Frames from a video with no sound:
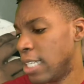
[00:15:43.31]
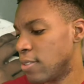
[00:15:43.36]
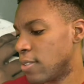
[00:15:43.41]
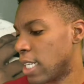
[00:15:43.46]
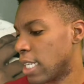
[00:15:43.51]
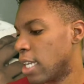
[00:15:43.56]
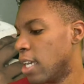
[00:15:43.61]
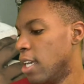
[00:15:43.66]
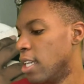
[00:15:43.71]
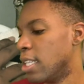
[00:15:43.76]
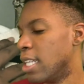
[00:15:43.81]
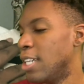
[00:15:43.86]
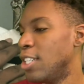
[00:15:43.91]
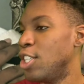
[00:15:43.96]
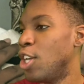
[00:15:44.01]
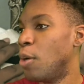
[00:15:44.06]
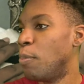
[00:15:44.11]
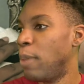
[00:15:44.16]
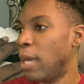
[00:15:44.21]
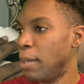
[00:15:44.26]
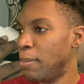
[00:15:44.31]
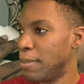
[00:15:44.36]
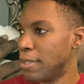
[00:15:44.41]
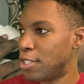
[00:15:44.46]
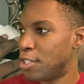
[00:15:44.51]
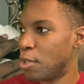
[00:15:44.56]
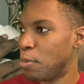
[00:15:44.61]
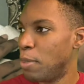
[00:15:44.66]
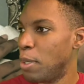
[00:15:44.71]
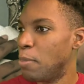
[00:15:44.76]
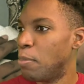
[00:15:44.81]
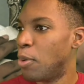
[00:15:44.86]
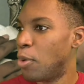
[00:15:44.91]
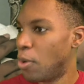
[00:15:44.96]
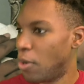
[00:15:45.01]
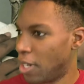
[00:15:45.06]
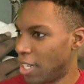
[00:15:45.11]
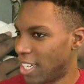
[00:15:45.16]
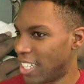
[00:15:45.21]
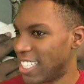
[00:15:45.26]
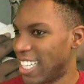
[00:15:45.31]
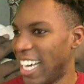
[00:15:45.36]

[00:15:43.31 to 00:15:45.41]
It's like your baby's to be born.